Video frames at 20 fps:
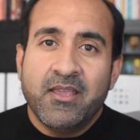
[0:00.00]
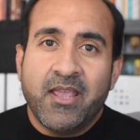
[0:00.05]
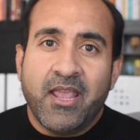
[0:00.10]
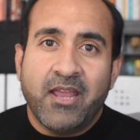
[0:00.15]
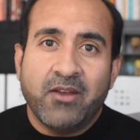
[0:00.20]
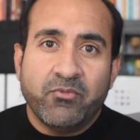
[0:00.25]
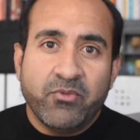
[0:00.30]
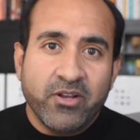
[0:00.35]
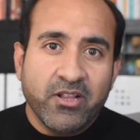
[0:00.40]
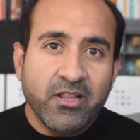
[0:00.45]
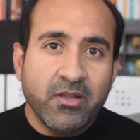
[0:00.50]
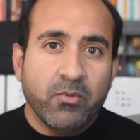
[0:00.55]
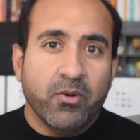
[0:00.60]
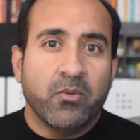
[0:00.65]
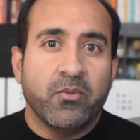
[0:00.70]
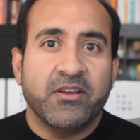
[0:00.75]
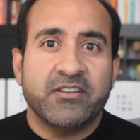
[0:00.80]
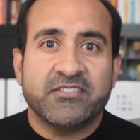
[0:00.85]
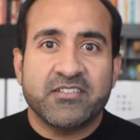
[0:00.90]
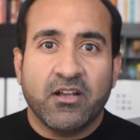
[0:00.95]
And really what
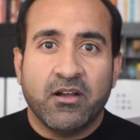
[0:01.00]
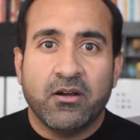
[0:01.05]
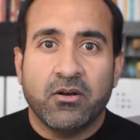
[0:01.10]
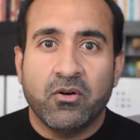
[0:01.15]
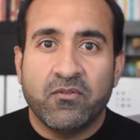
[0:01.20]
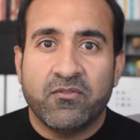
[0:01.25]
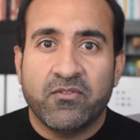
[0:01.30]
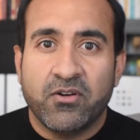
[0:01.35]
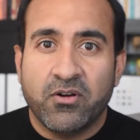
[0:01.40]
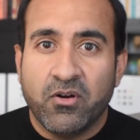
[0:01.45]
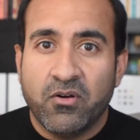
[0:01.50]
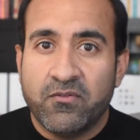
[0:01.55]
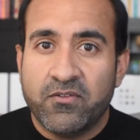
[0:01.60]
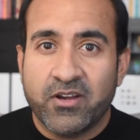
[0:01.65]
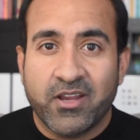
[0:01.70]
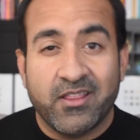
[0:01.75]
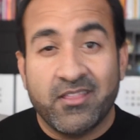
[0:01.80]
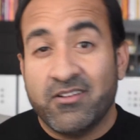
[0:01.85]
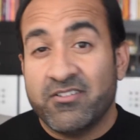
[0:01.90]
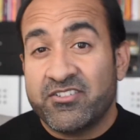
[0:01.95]
we saw over and over
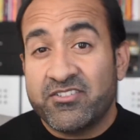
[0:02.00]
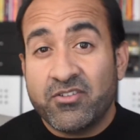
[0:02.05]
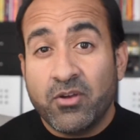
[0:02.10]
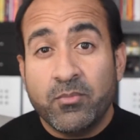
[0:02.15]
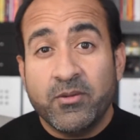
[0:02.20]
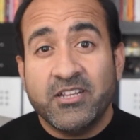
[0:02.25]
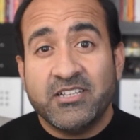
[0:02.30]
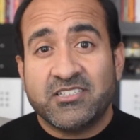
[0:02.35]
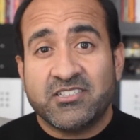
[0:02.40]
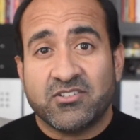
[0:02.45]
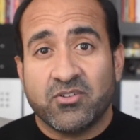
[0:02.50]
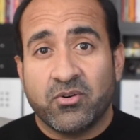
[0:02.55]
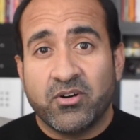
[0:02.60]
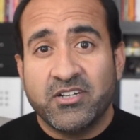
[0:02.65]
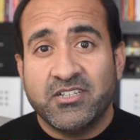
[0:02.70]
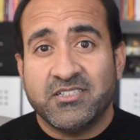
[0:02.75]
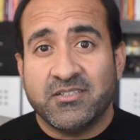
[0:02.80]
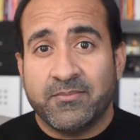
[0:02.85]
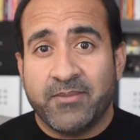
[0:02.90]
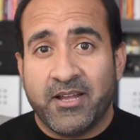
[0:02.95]
again, there's so many
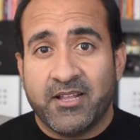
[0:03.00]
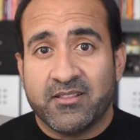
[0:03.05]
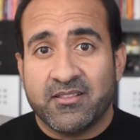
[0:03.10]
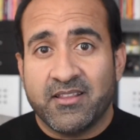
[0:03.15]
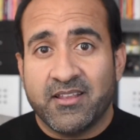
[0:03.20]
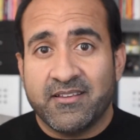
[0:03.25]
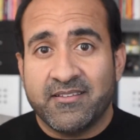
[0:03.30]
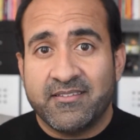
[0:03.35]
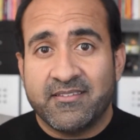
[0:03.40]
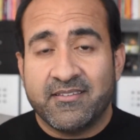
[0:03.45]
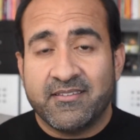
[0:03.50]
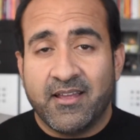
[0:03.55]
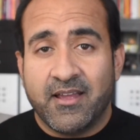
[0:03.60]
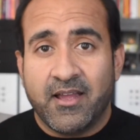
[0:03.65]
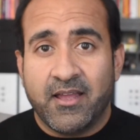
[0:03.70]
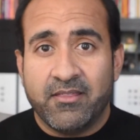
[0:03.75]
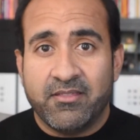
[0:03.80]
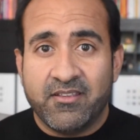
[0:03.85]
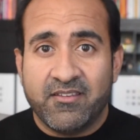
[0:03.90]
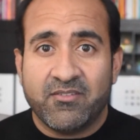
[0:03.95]
stories about this
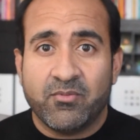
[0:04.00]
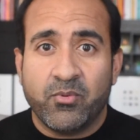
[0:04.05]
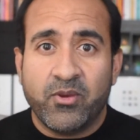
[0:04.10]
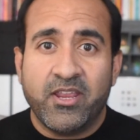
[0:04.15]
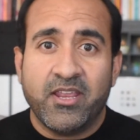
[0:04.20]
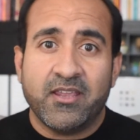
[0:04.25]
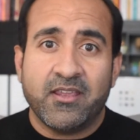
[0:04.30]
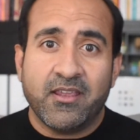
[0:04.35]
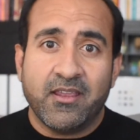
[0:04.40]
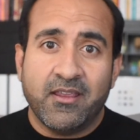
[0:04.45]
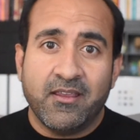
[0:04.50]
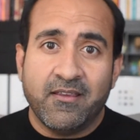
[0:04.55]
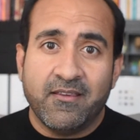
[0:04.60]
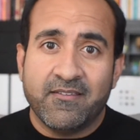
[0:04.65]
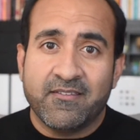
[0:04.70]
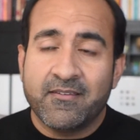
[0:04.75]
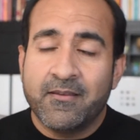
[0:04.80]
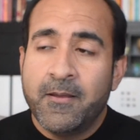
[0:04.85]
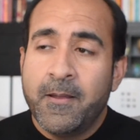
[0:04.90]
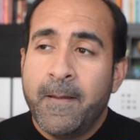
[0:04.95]
this week,
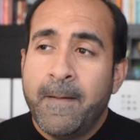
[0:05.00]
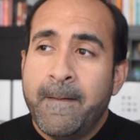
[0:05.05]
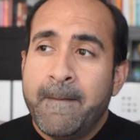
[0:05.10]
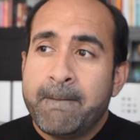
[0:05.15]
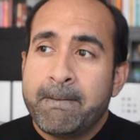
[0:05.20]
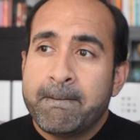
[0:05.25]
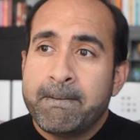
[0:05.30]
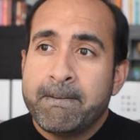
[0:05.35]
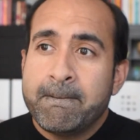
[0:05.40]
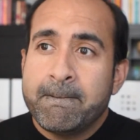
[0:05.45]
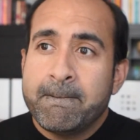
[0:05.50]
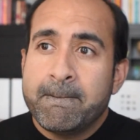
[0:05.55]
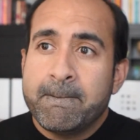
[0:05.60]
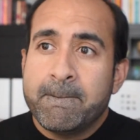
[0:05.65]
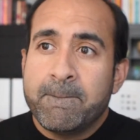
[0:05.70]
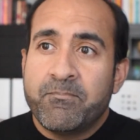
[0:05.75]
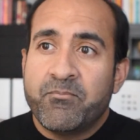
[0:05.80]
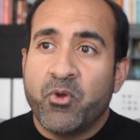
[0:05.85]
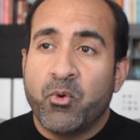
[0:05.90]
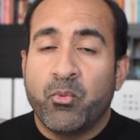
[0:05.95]
is
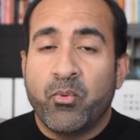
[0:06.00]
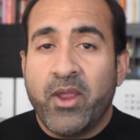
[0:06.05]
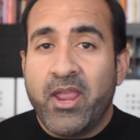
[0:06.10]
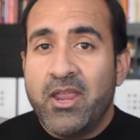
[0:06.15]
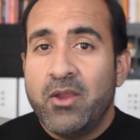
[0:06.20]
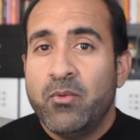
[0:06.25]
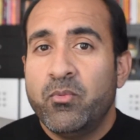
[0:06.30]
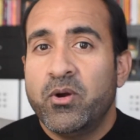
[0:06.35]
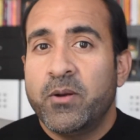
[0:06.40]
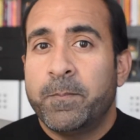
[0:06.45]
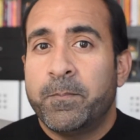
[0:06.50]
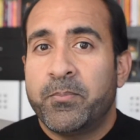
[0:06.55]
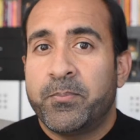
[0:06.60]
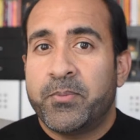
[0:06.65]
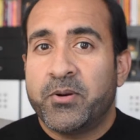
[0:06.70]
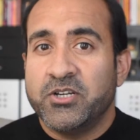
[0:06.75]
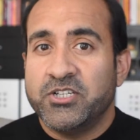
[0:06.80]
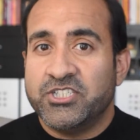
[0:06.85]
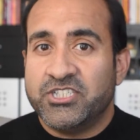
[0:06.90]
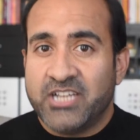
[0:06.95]
the way we're
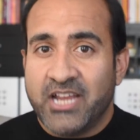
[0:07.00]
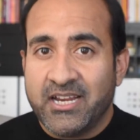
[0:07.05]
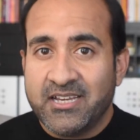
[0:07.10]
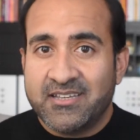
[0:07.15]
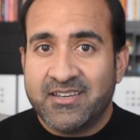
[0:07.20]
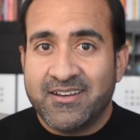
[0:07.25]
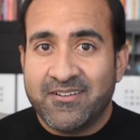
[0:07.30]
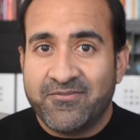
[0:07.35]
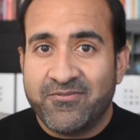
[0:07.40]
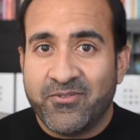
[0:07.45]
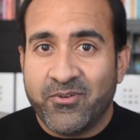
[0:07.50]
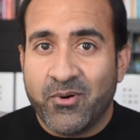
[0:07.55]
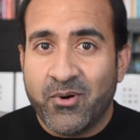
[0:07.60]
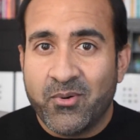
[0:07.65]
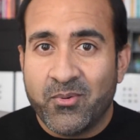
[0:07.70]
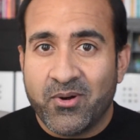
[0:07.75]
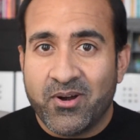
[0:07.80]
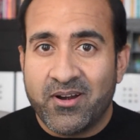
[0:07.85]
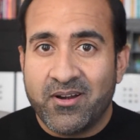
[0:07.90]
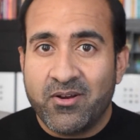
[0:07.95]
projecting
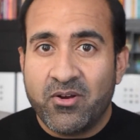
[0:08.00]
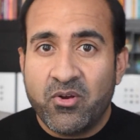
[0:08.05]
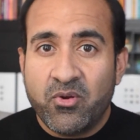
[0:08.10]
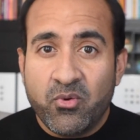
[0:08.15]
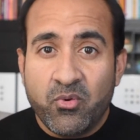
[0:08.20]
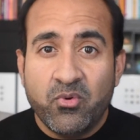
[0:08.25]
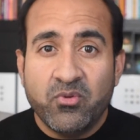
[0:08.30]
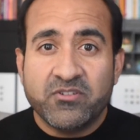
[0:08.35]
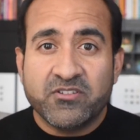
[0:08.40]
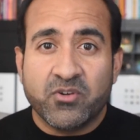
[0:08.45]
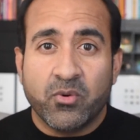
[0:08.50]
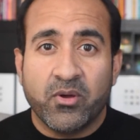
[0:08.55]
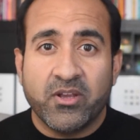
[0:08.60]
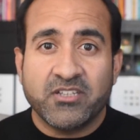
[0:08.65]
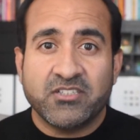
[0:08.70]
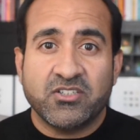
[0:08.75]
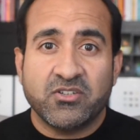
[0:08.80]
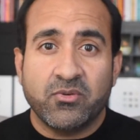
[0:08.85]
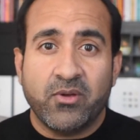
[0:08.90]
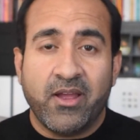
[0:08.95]
forward who's going
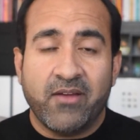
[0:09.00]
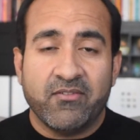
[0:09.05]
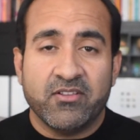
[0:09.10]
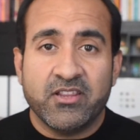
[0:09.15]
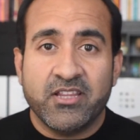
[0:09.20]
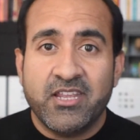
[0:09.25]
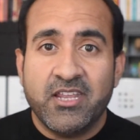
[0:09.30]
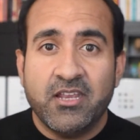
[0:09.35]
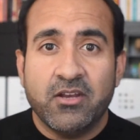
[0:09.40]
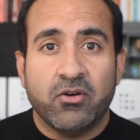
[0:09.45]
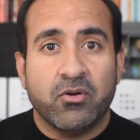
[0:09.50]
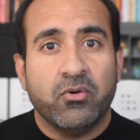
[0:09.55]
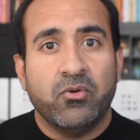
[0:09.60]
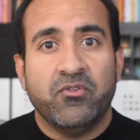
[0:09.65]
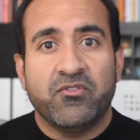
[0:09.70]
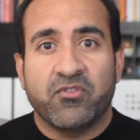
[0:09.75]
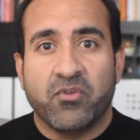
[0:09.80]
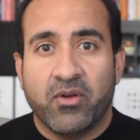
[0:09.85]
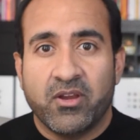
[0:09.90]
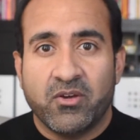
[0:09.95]
to have a lead or
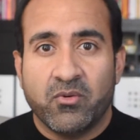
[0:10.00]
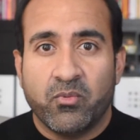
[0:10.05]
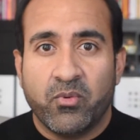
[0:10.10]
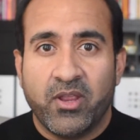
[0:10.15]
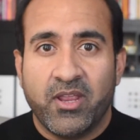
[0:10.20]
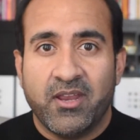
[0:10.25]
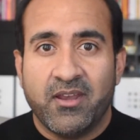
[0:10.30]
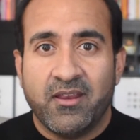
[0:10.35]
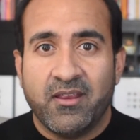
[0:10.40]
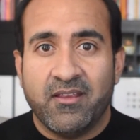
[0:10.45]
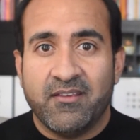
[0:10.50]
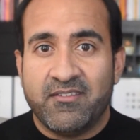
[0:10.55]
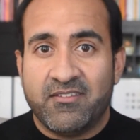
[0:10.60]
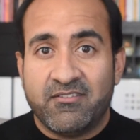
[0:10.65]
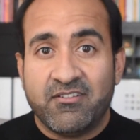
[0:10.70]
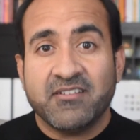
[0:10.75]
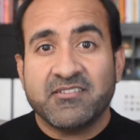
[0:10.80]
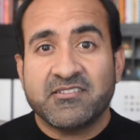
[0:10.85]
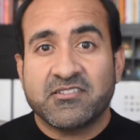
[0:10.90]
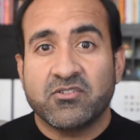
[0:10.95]
who's going to win is
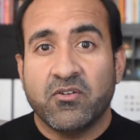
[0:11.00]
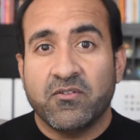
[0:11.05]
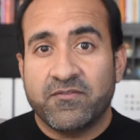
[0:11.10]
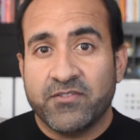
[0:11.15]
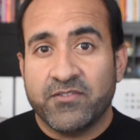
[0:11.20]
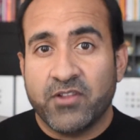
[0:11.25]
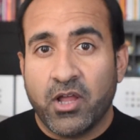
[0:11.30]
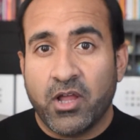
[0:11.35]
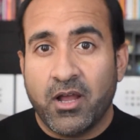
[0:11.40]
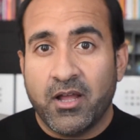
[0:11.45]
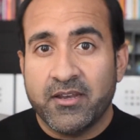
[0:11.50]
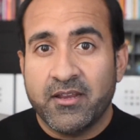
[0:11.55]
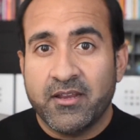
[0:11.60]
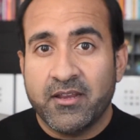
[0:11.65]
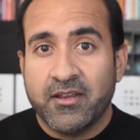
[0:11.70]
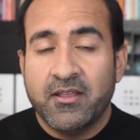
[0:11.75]
just so flawed.